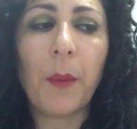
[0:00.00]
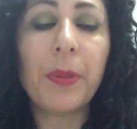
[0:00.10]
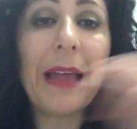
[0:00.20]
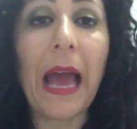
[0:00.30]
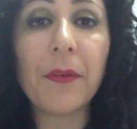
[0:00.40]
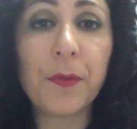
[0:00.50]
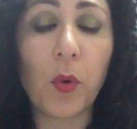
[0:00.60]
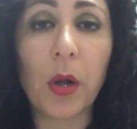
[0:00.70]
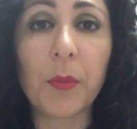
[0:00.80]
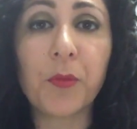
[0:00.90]

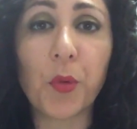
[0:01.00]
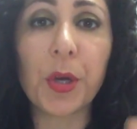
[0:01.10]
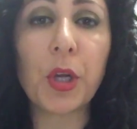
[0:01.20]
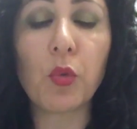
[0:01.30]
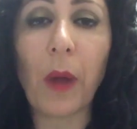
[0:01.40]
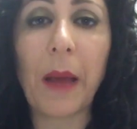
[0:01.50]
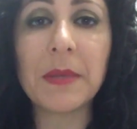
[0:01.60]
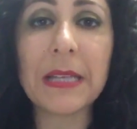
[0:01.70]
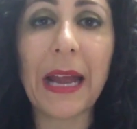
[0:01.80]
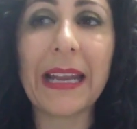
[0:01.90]
platform for your
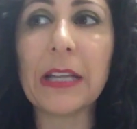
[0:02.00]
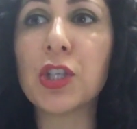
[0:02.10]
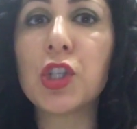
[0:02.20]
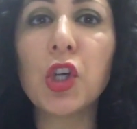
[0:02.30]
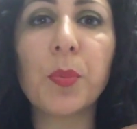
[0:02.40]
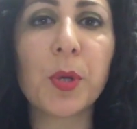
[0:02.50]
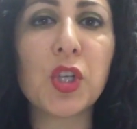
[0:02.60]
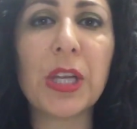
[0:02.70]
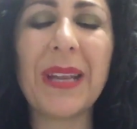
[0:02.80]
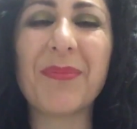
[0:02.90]
website, super
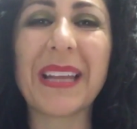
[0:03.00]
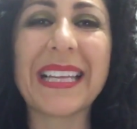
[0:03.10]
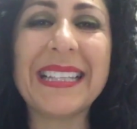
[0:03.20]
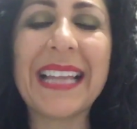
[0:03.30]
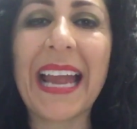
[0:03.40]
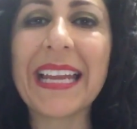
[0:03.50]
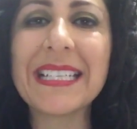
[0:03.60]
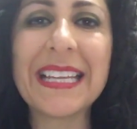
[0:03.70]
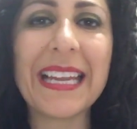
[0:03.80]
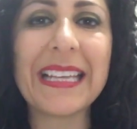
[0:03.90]
cheap, like
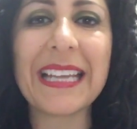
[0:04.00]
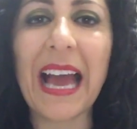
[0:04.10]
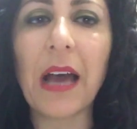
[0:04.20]
$19